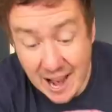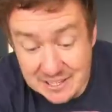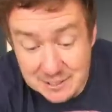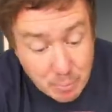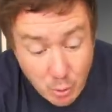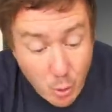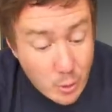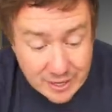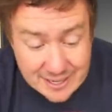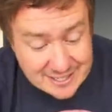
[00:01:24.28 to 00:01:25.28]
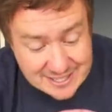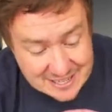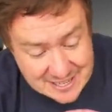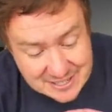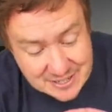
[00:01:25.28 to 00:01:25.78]
And it's pork, it's
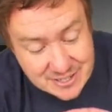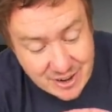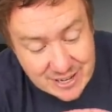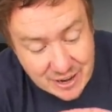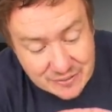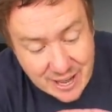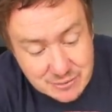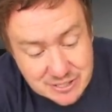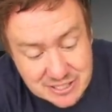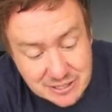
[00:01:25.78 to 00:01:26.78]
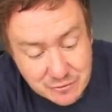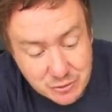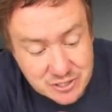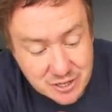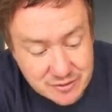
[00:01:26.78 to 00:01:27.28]
seasoned. I left it out to
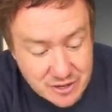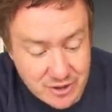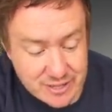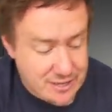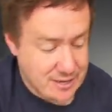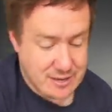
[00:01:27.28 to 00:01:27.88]
defrost overnight.